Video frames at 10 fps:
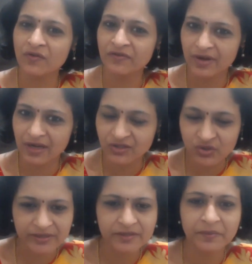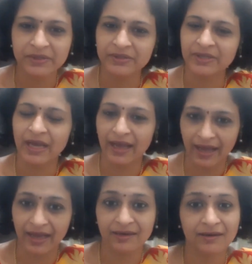of adjustments,
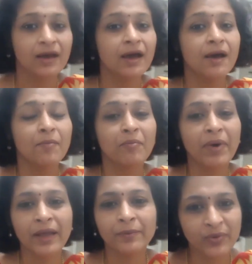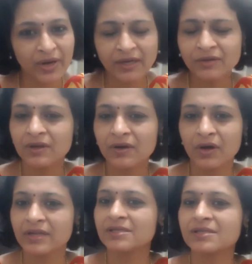and by praying to the
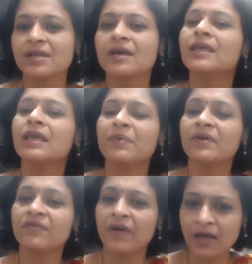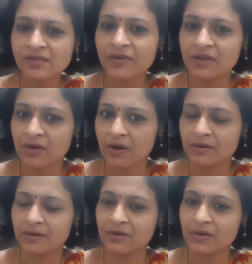goddess, keeping fast for
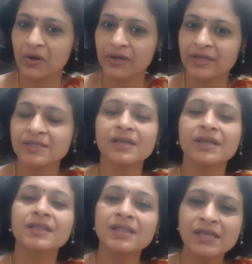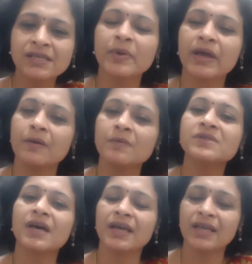the goddess, this
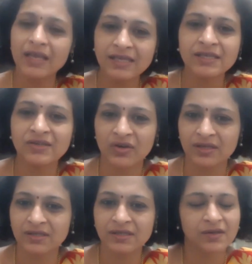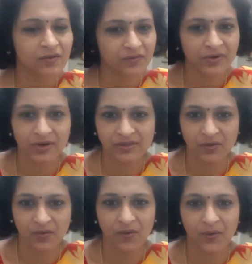becomes an easy transit for us
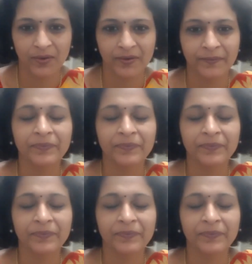all.